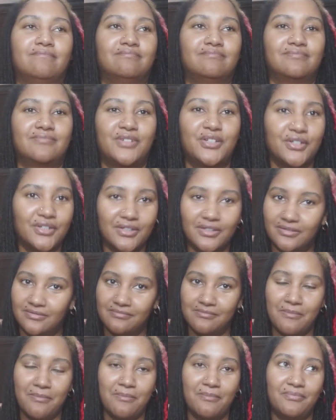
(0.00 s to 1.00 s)
girl,
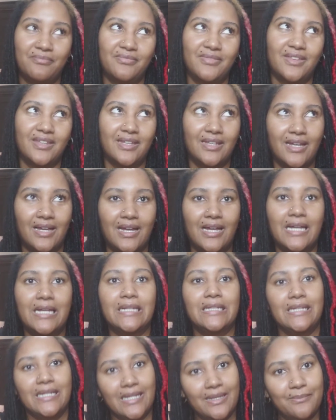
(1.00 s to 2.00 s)

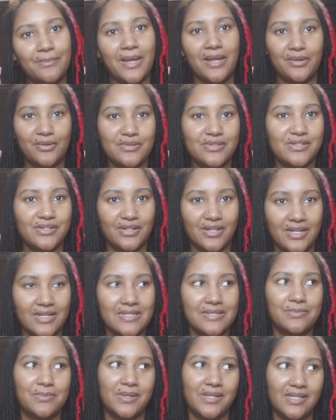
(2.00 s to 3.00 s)
yeah, Michael's your
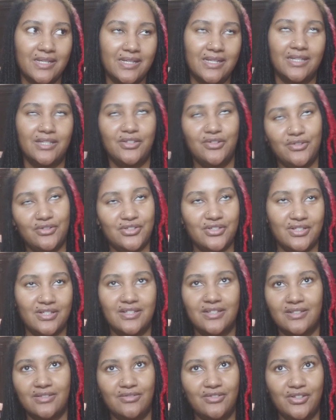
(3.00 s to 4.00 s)
husband, and you
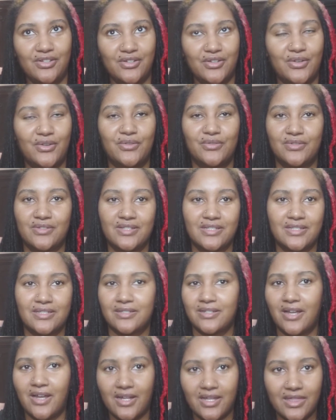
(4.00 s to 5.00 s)
should,
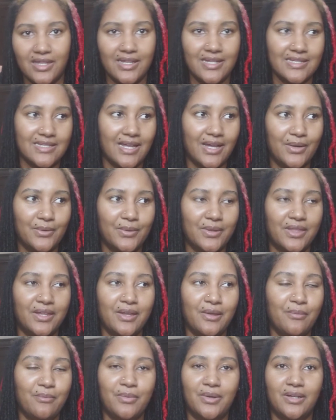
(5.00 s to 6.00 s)
talk things out with
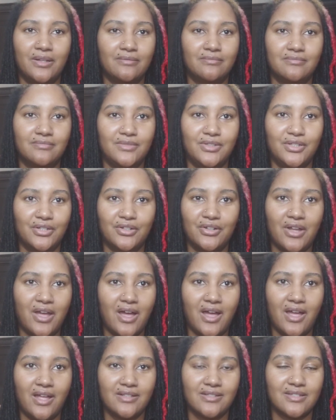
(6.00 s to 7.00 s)
him, but you're
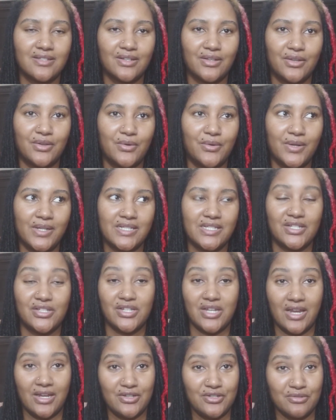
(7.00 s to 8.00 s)
not going to
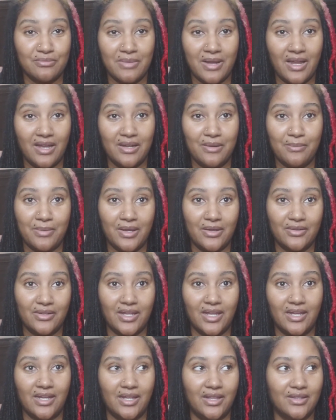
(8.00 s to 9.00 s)
change your mind about
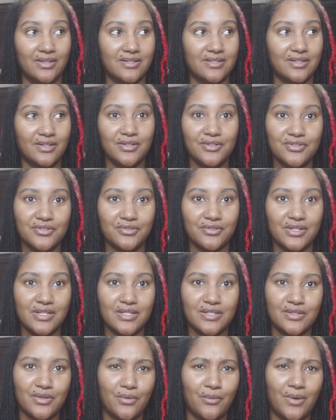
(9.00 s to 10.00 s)
getting the surgery,
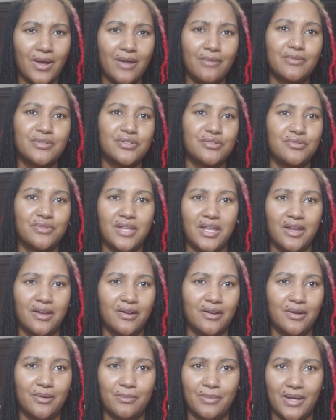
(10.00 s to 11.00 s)
so why would you
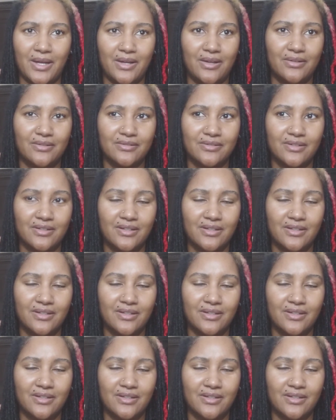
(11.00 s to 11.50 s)
care about